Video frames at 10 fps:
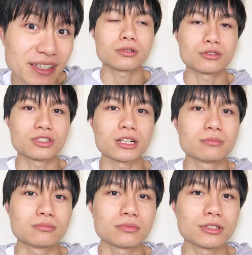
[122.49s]
close
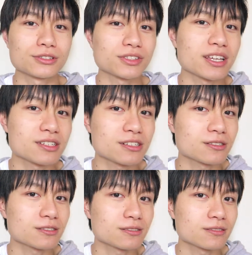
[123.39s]
up on the stage.
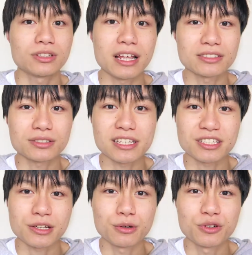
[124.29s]
So that's
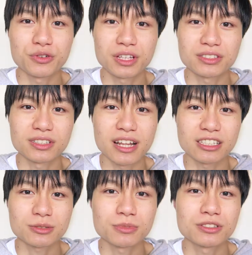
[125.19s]
actually all for this
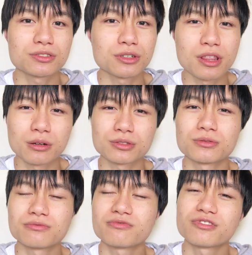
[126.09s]
announcement, so there
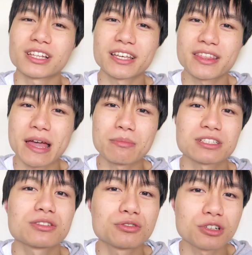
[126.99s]
wasn't really that
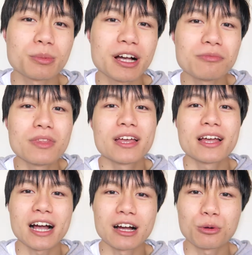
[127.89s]
much to talk about.
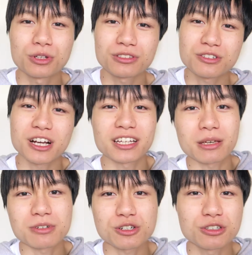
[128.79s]
I want to try and
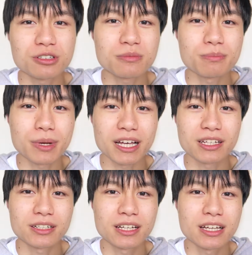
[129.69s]
keep it short,
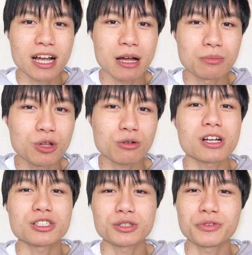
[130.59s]
but I'm not
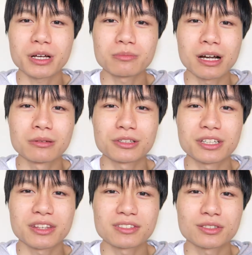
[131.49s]
quite sure if I'm
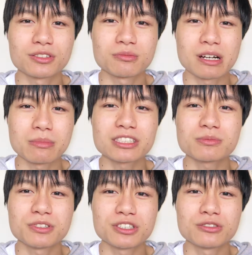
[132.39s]
uploading this onto my
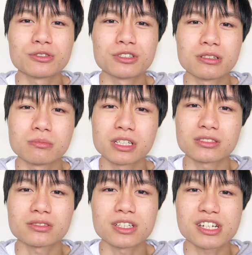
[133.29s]
MasterBrendan or
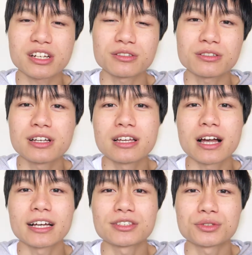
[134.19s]
MBXD channel.
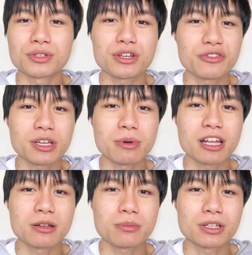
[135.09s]
I still need to think
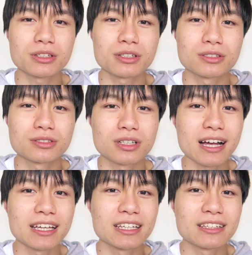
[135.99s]
about it because
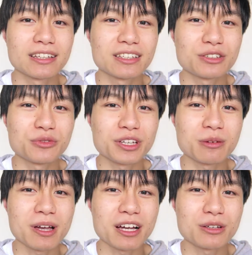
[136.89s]
I need to think
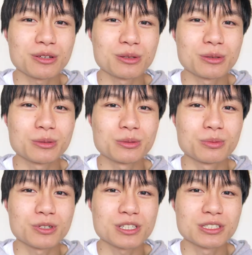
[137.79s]
about who
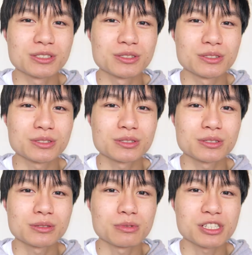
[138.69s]
watches
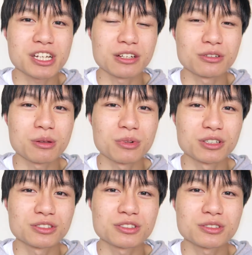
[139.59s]
which channel the
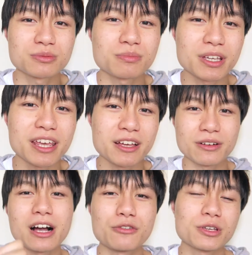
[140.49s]
most. But
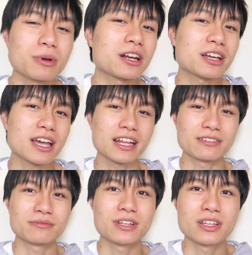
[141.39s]
yeah, I'll think about it, and